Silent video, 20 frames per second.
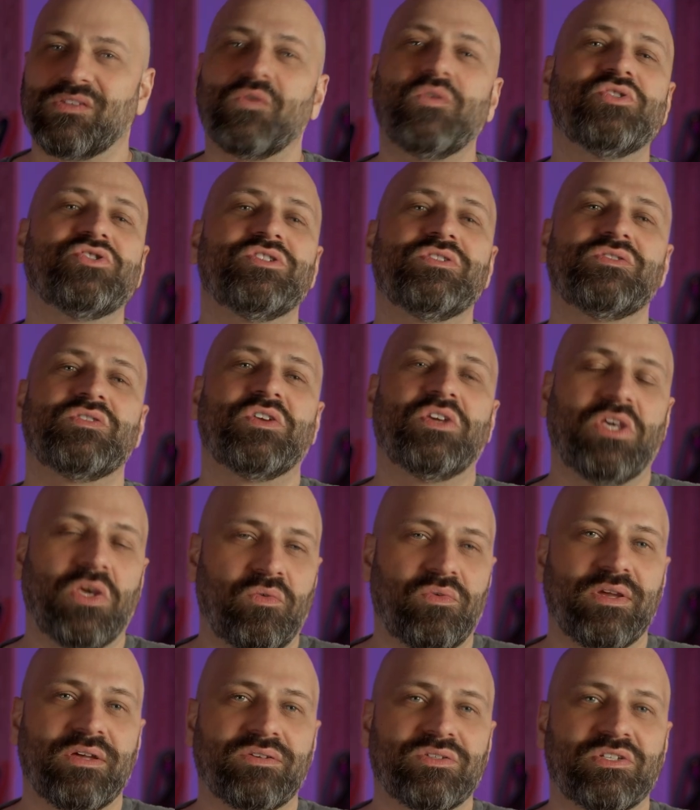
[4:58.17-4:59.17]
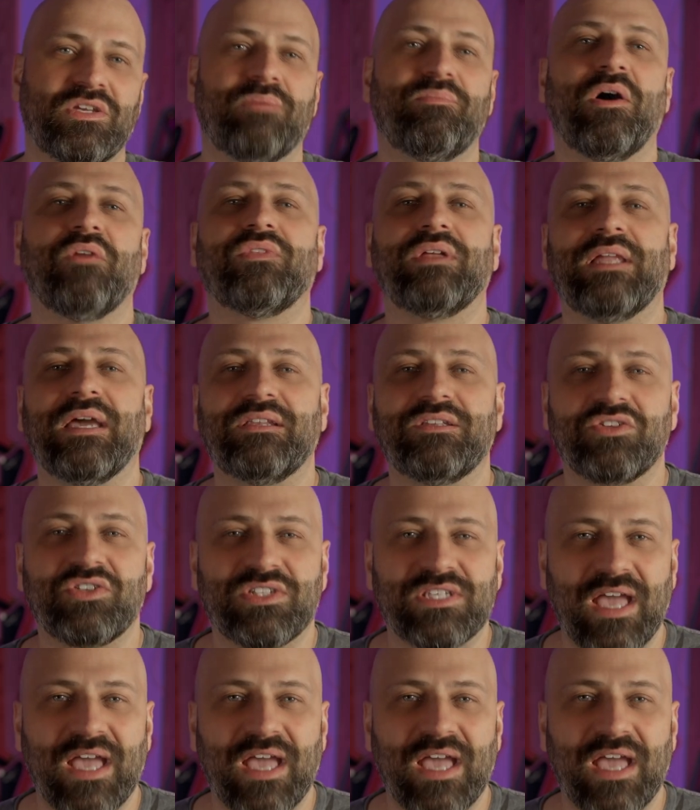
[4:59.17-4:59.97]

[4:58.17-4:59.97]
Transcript: or just curious about the latest